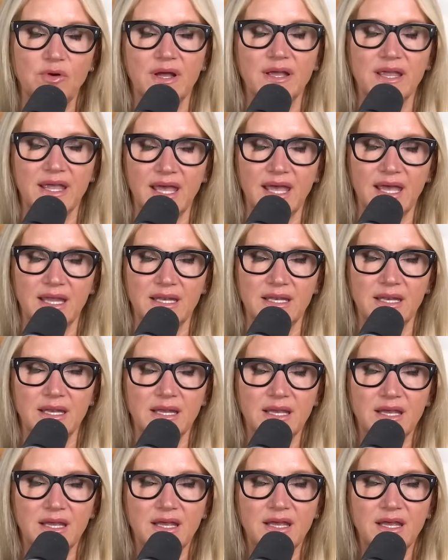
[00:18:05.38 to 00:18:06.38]
you, again,
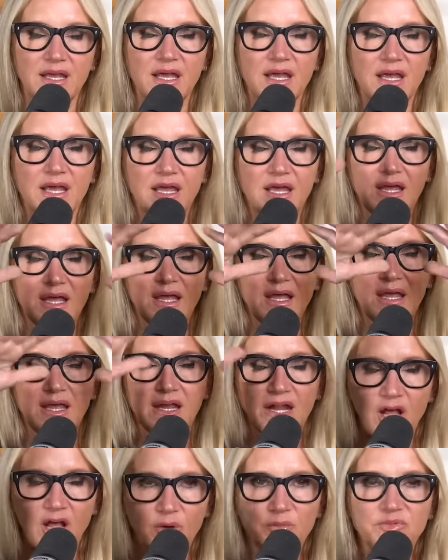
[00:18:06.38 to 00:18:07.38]

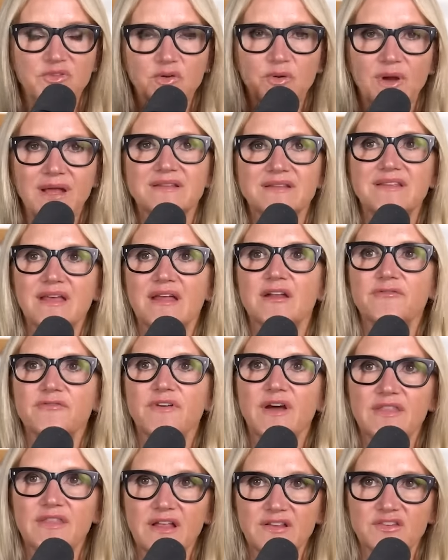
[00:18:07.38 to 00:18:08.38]
it helps you
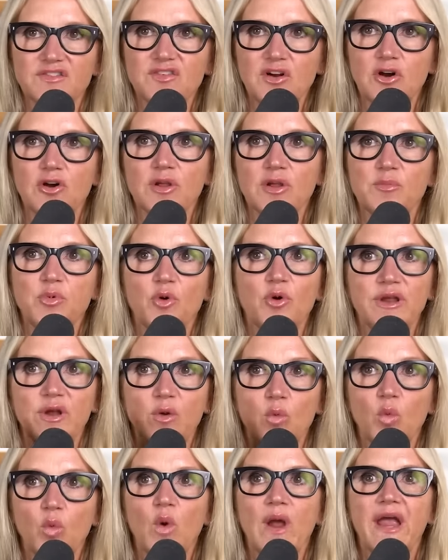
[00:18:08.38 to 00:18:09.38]
identify that starting
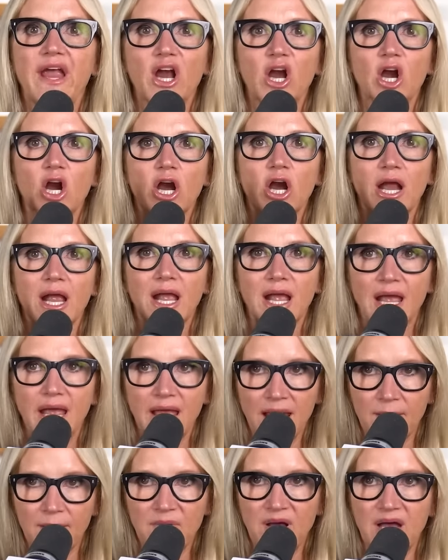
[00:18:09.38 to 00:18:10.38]
point. Where
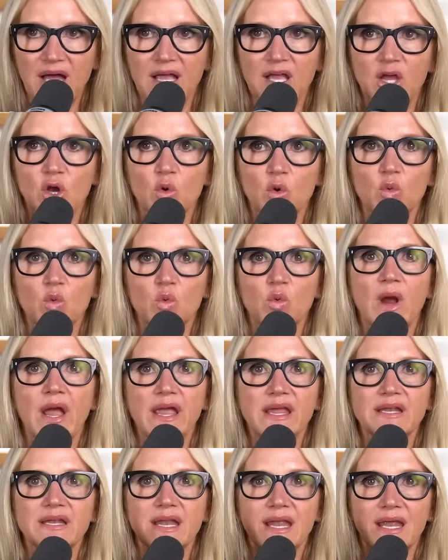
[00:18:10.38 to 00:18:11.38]
am I
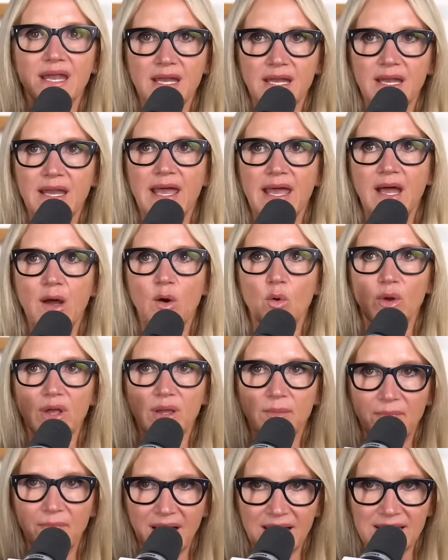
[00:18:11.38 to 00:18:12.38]
right now
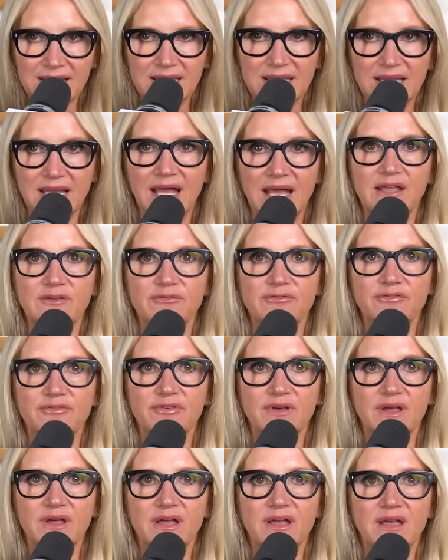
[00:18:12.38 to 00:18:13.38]
in my
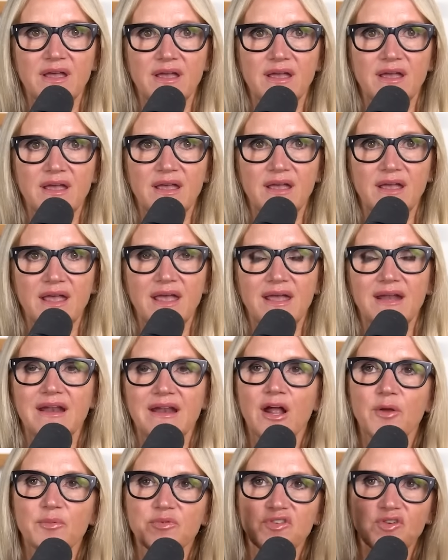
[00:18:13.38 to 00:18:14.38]
life? And
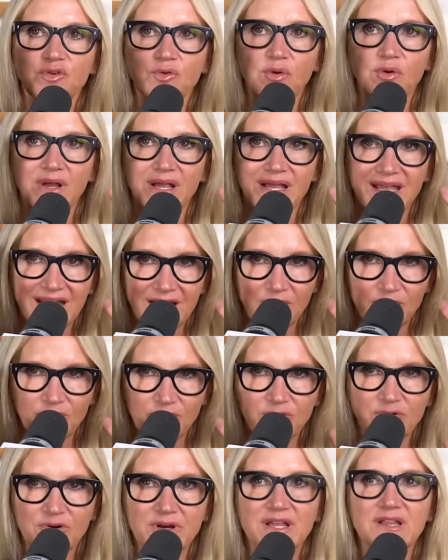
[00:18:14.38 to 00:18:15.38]
it helps you get a
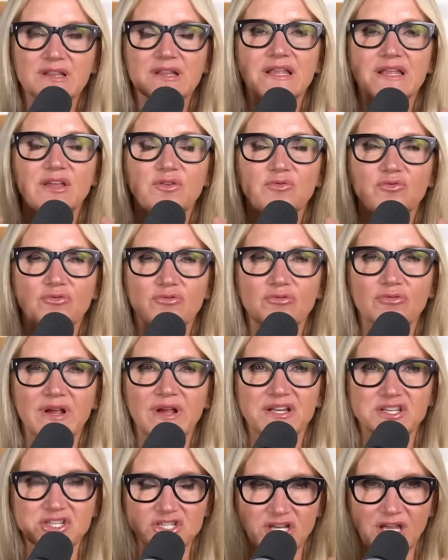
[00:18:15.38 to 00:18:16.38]
really
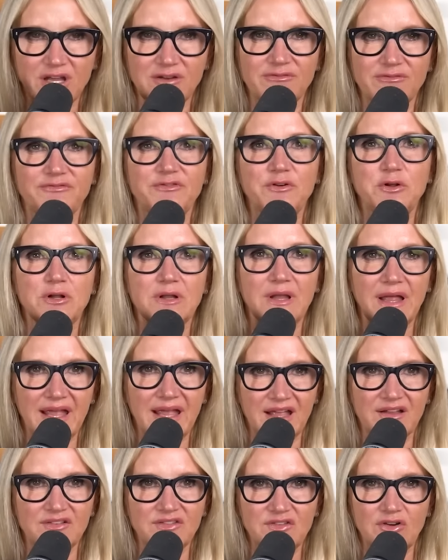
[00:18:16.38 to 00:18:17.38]
rich and full
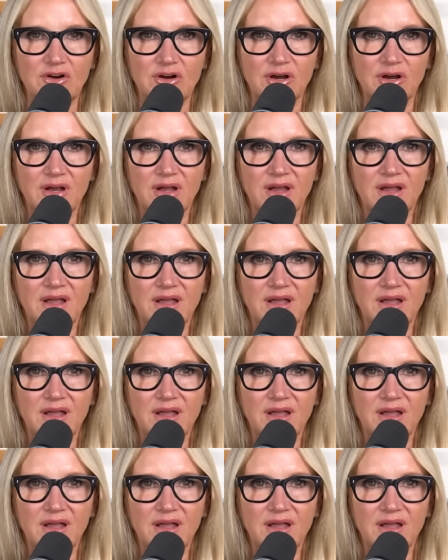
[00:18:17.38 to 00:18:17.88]
answer.